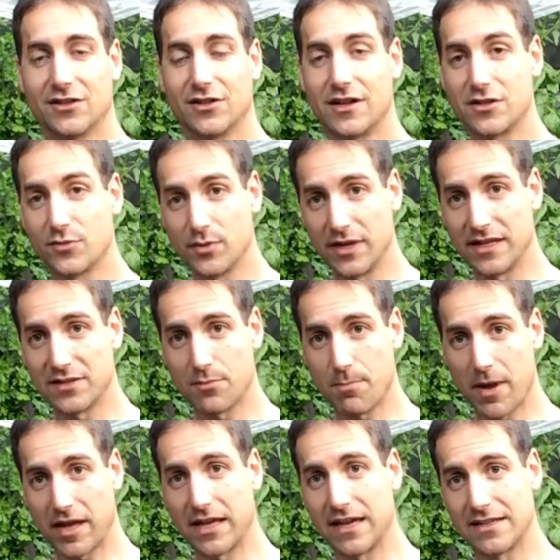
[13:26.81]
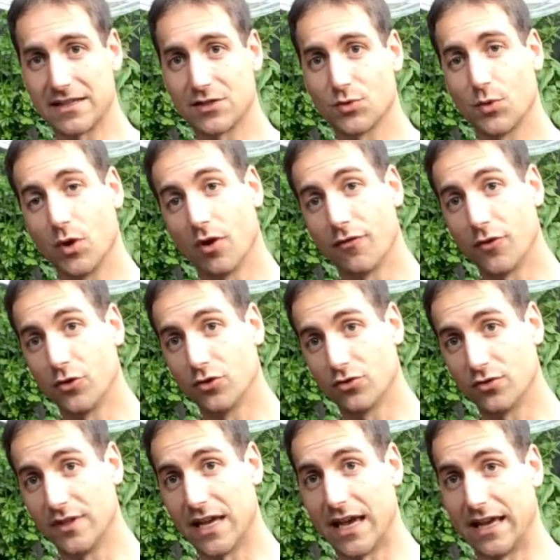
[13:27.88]
So that's really the package that we offer you
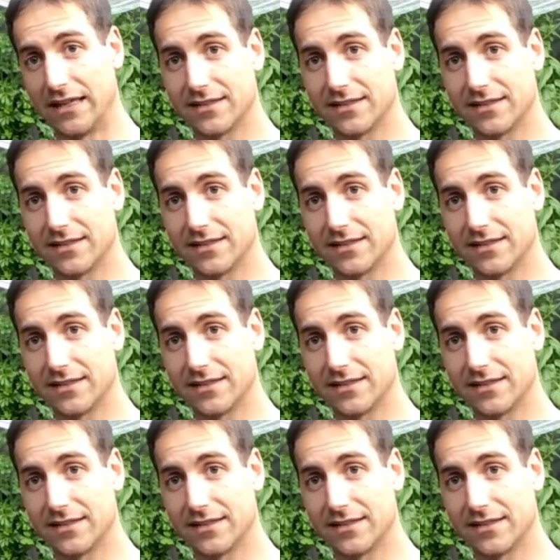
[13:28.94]
today.